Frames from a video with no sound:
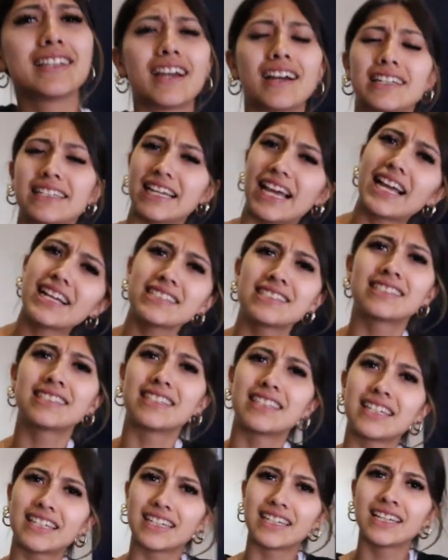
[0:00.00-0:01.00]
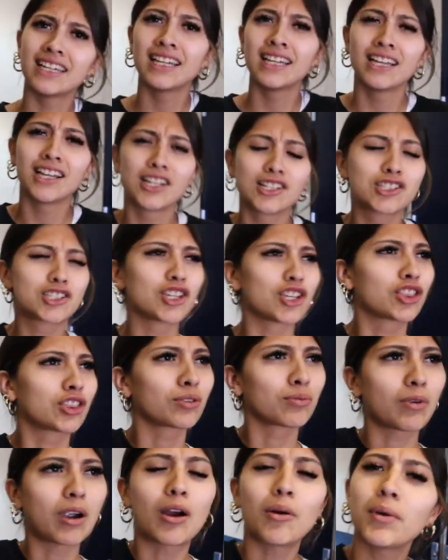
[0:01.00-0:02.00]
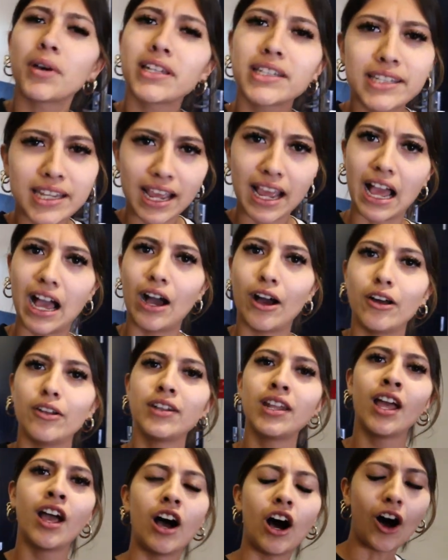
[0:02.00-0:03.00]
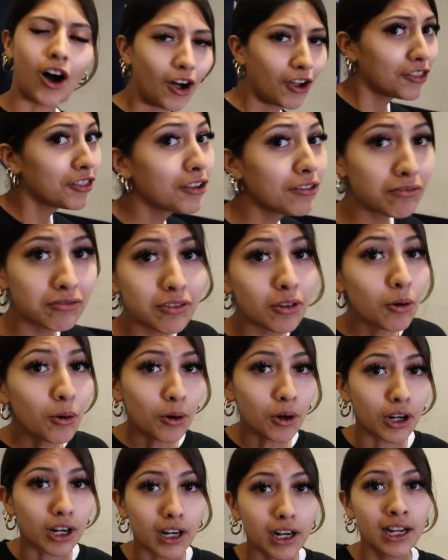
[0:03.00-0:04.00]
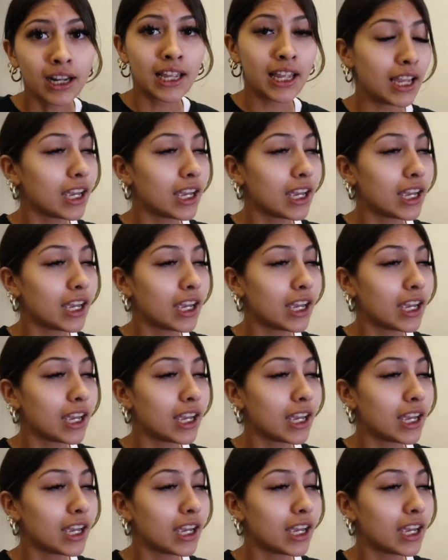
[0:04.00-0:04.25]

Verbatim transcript: the audacity to throw it down on the floor,